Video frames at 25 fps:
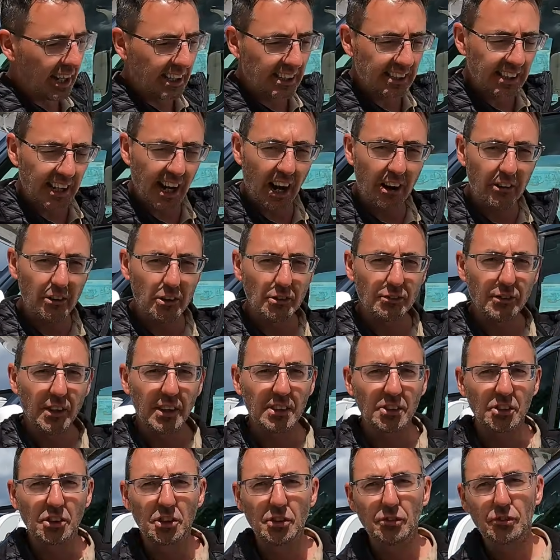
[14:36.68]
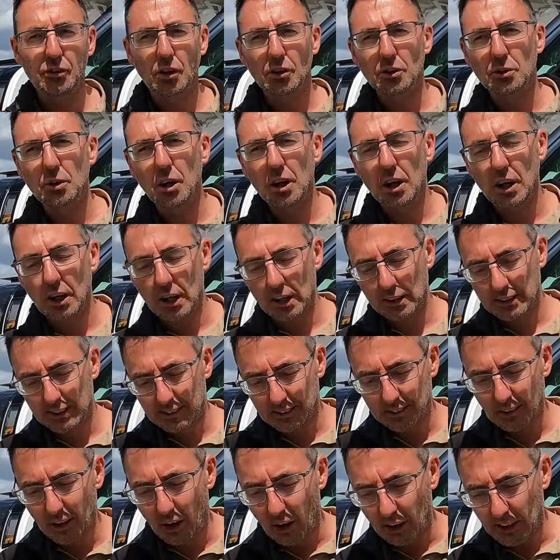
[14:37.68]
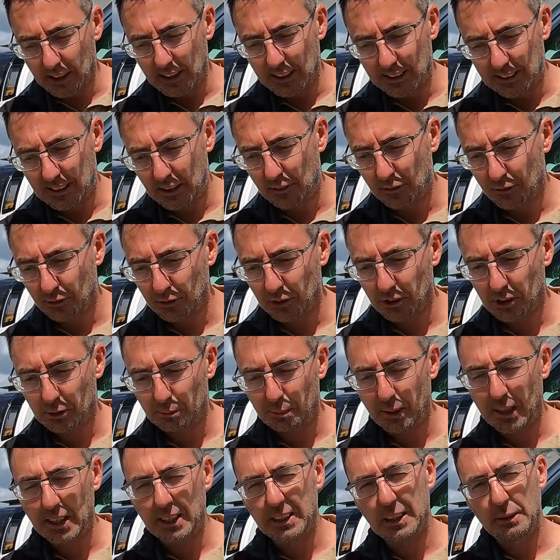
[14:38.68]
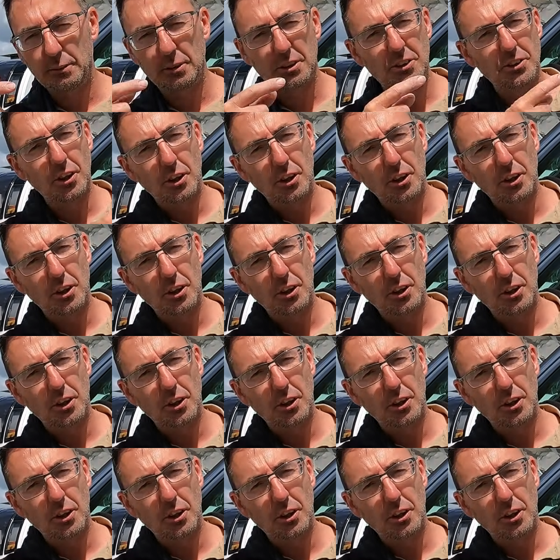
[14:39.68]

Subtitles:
and caravans, you've got a slightly different speed limits,